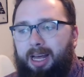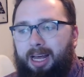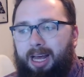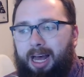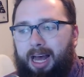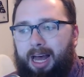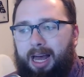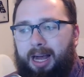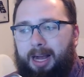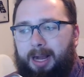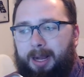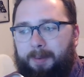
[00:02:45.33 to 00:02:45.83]

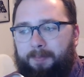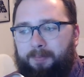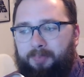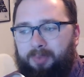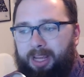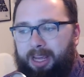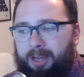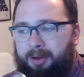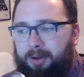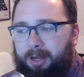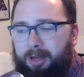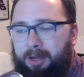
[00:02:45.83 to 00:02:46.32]

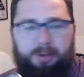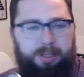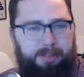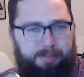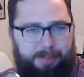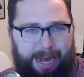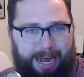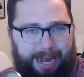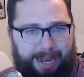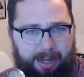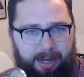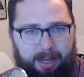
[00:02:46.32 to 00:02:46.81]
It was
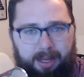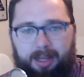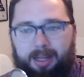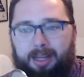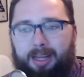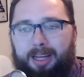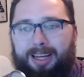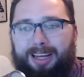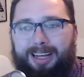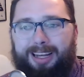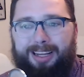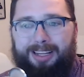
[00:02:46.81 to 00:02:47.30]
bad.
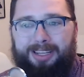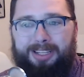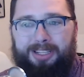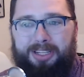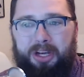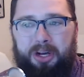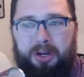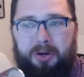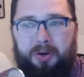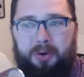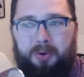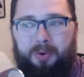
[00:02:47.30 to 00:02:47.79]

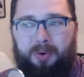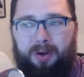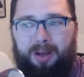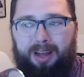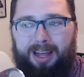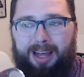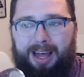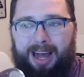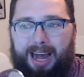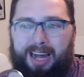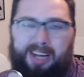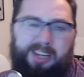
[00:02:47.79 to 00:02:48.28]
So
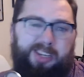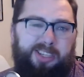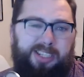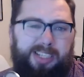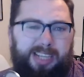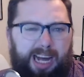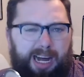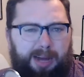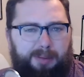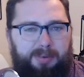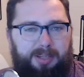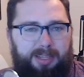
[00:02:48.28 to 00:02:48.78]
I just
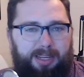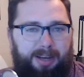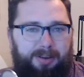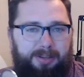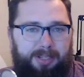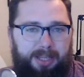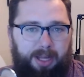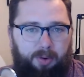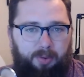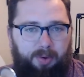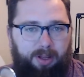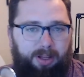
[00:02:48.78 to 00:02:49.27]
stopped. I was
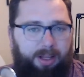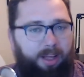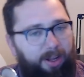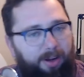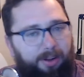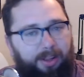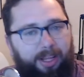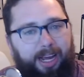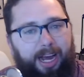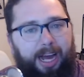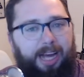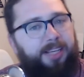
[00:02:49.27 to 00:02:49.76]
like, well,
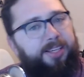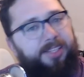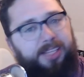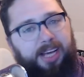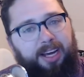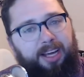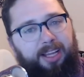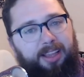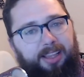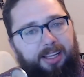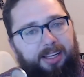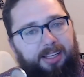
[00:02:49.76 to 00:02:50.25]
clearly I
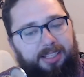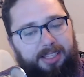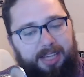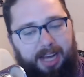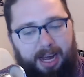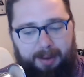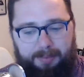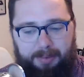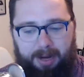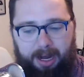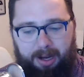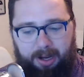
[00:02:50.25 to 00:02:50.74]
suck at this.
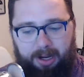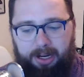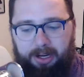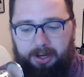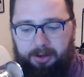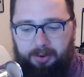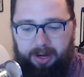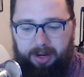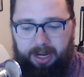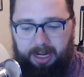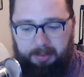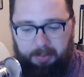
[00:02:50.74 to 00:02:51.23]
I'm not going to
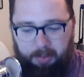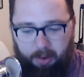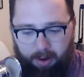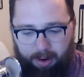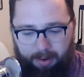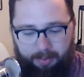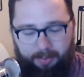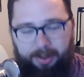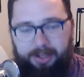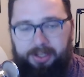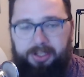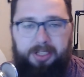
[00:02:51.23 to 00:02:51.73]
do it
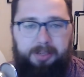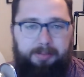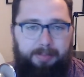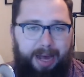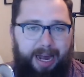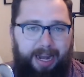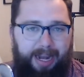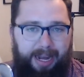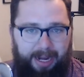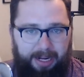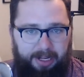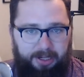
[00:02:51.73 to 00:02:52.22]
anymore, which is a
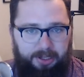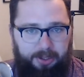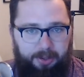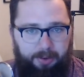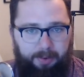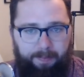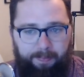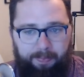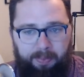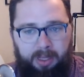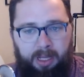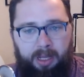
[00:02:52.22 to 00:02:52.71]
bad attitude.
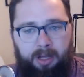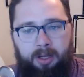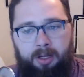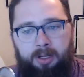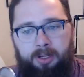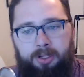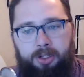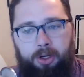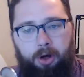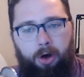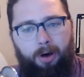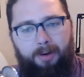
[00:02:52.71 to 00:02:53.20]

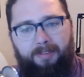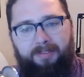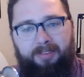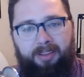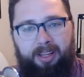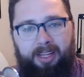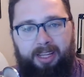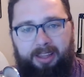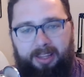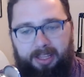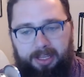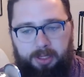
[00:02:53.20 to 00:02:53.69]
So
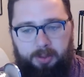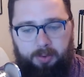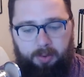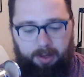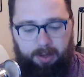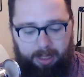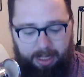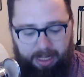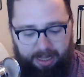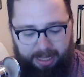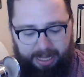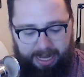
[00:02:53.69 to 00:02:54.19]
hopefully this
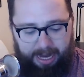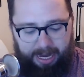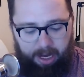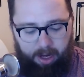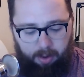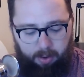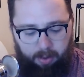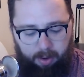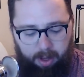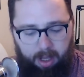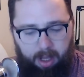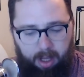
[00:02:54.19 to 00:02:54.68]
will
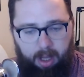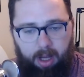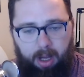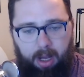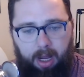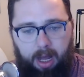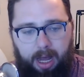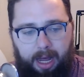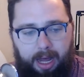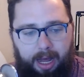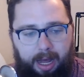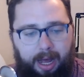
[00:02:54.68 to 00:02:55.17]
allow
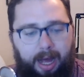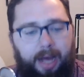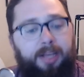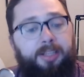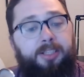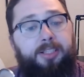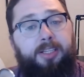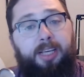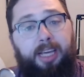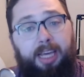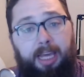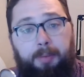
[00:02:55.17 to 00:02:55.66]

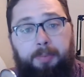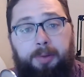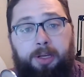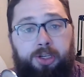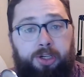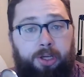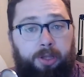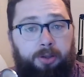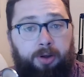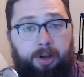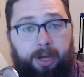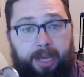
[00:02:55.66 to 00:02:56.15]
us to keep
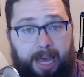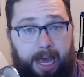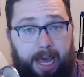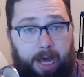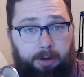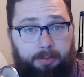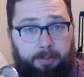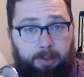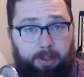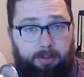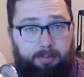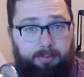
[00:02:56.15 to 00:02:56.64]
each other
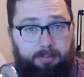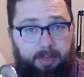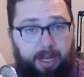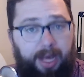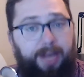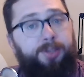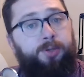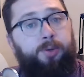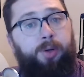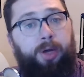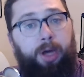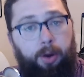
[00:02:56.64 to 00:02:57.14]
accountable
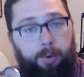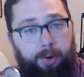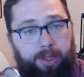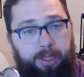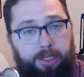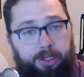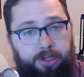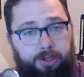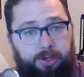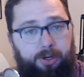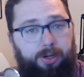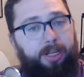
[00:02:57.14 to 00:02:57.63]
as we go on
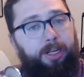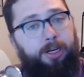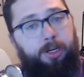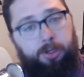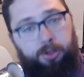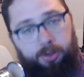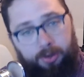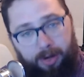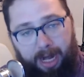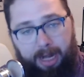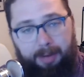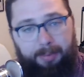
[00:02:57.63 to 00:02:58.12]
this journey to
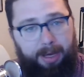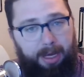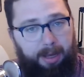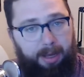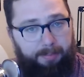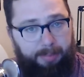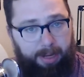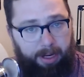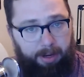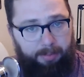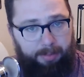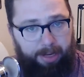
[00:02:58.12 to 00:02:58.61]
try to become
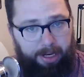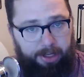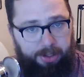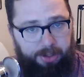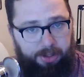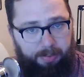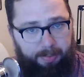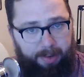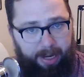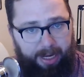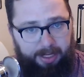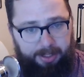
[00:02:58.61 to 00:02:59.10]
better
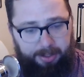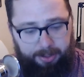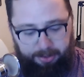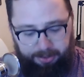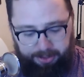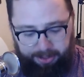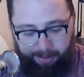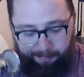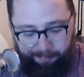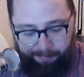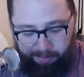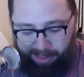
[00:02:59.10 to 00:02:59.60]
miniature
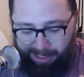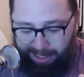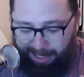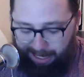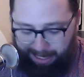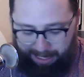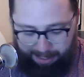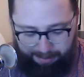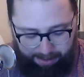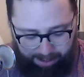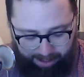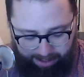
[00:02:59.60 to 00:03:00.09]
painters.
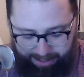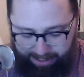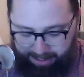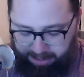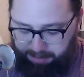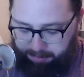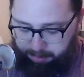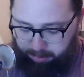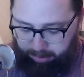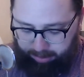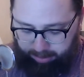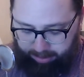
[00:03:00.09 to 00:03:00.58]
I'm not an
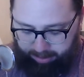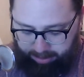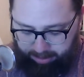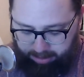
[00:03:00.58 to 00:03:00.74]
expert.